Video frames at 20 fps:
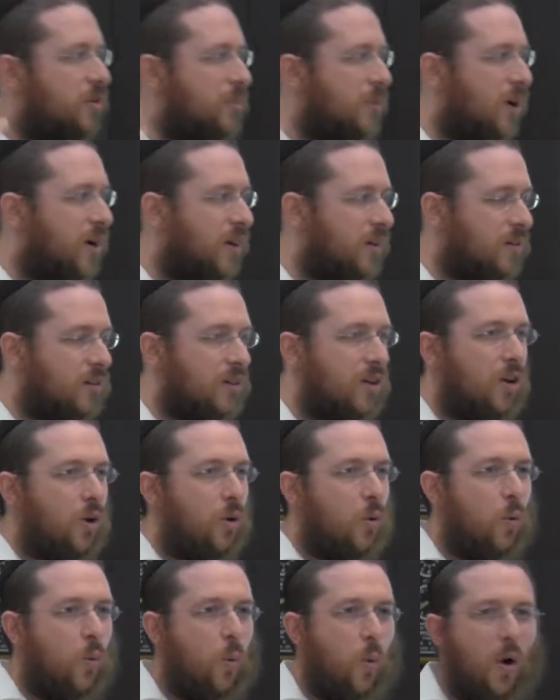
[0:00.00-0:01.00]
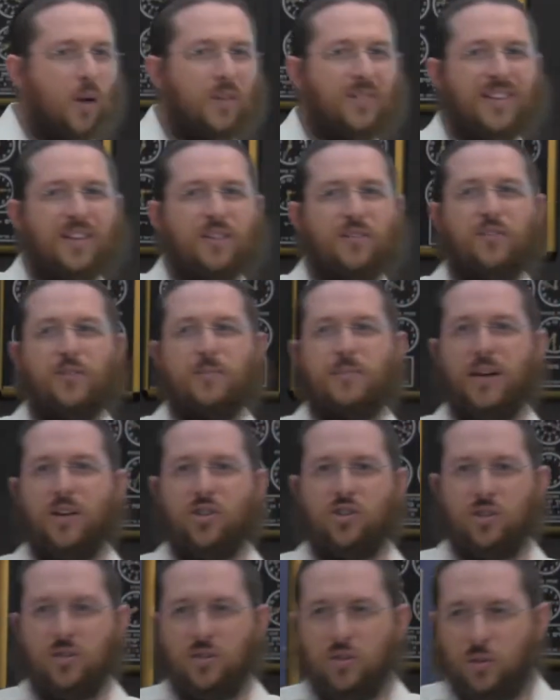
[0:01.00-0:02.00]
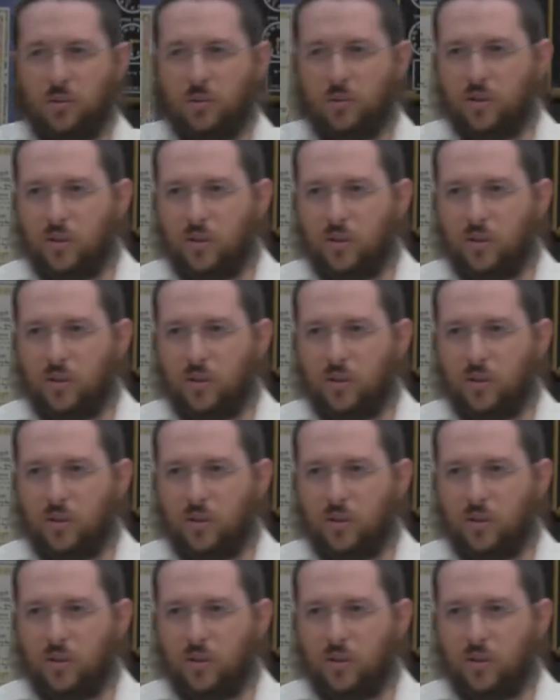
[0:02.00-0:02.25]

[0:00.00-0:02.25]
your mind. What information do you,